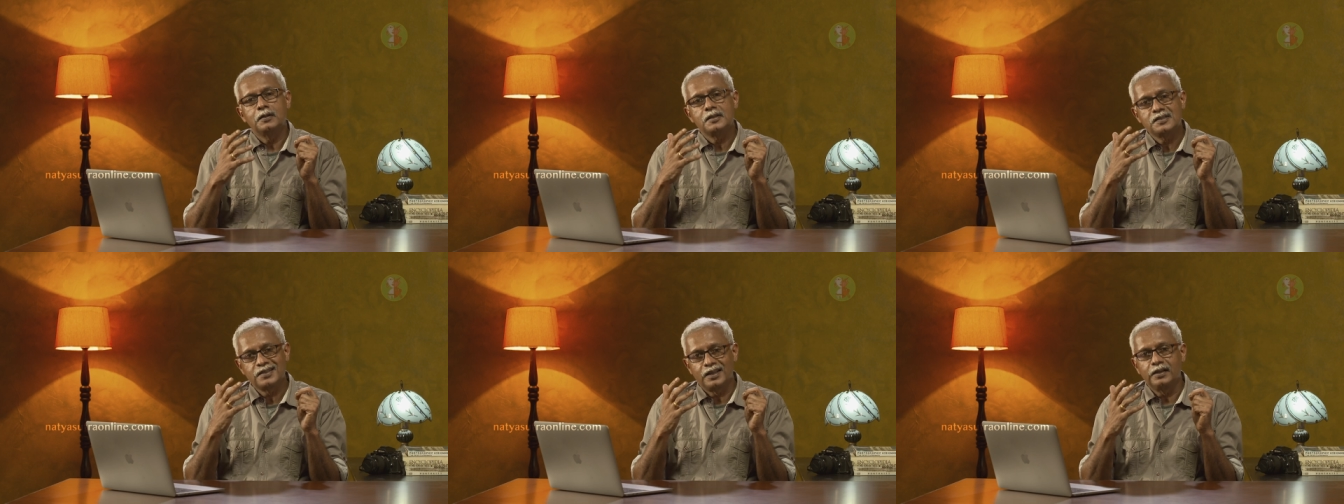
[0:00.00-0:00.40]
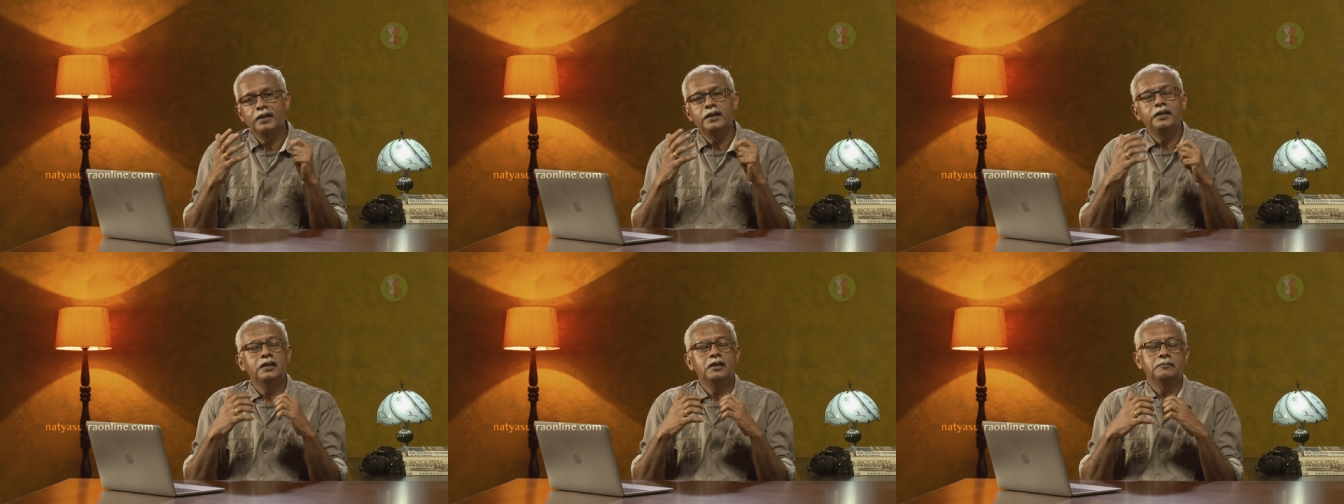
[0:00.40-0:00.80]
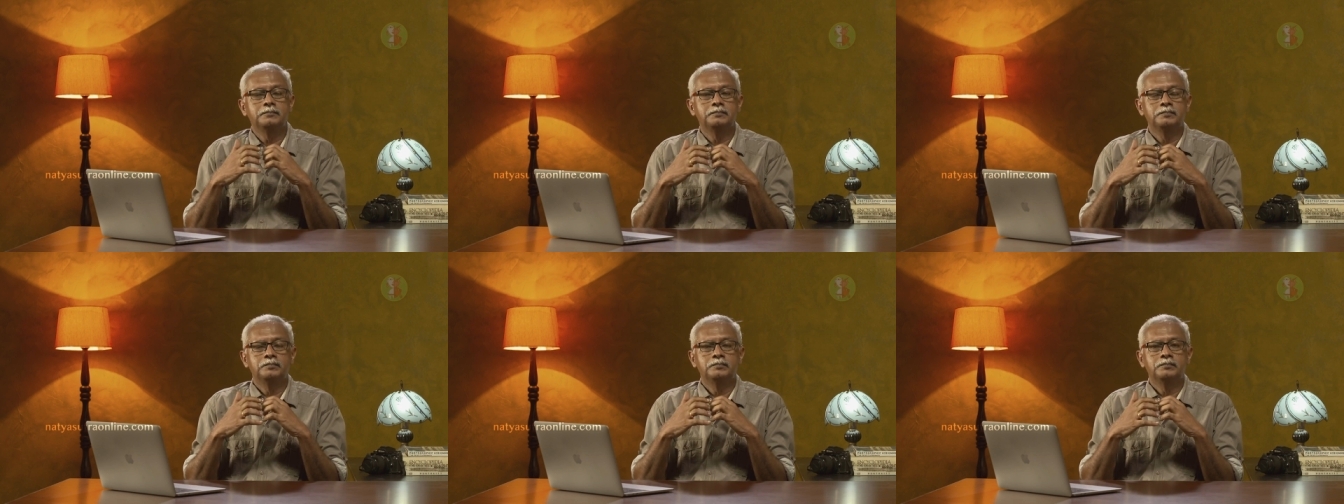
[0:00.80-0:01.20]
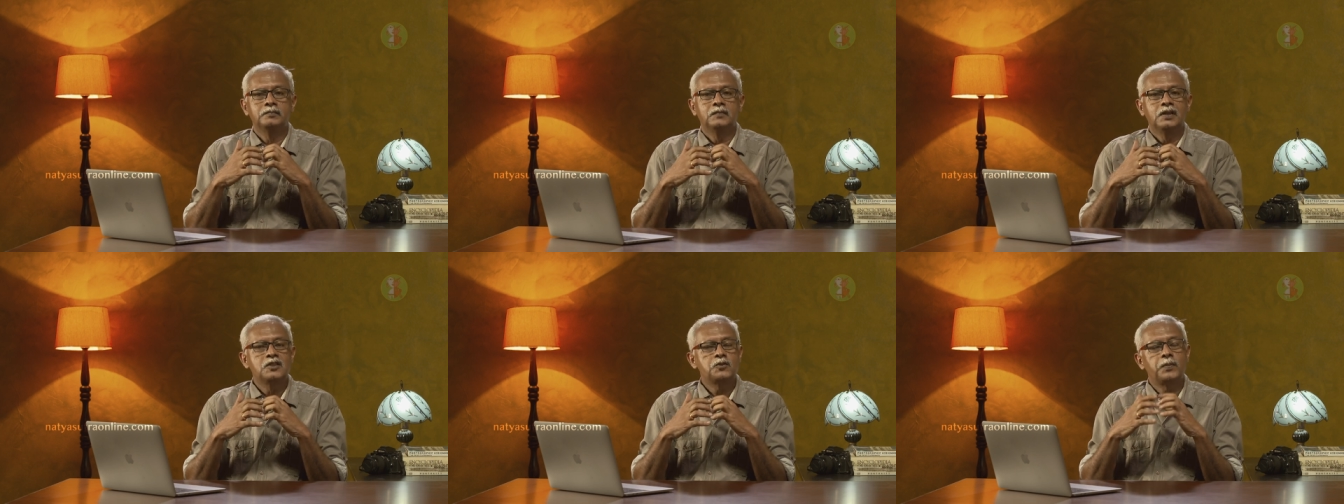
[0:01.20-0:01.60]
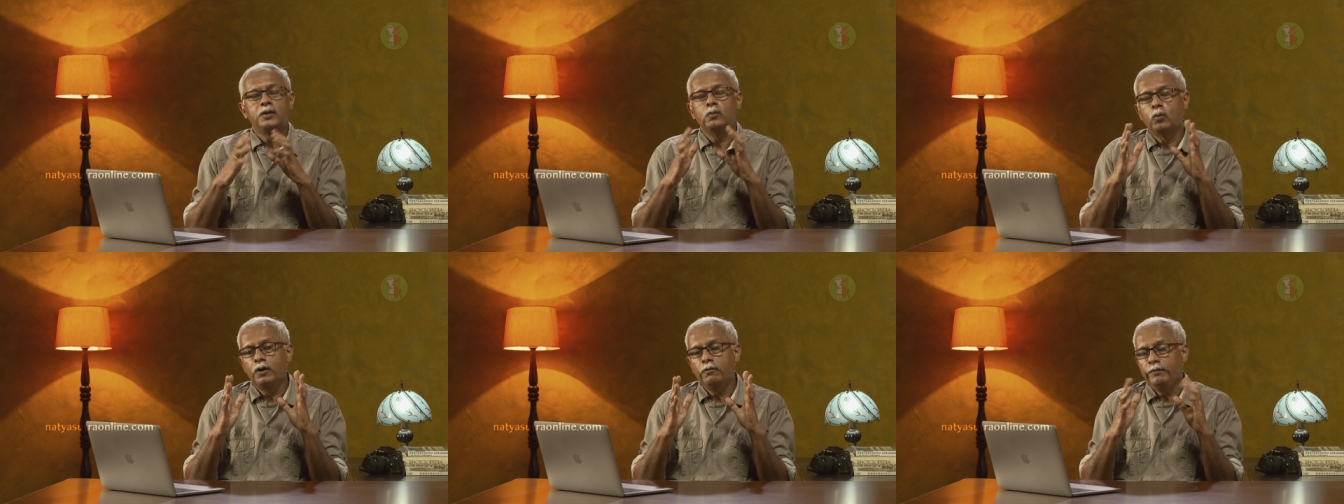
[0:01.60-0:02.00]
Serengeti, spend
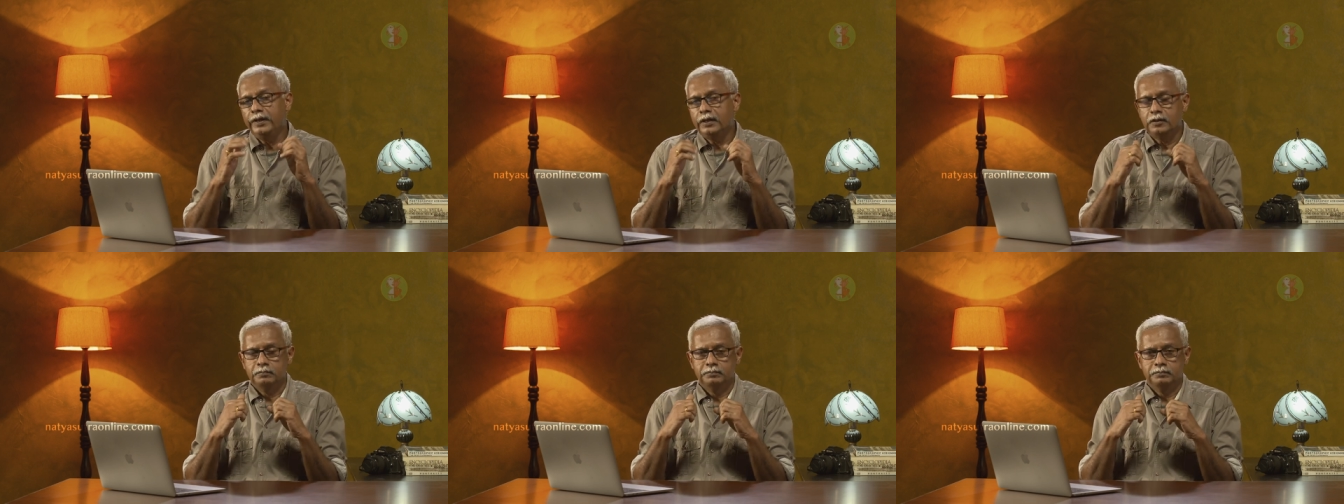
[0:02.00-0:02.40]
1 week.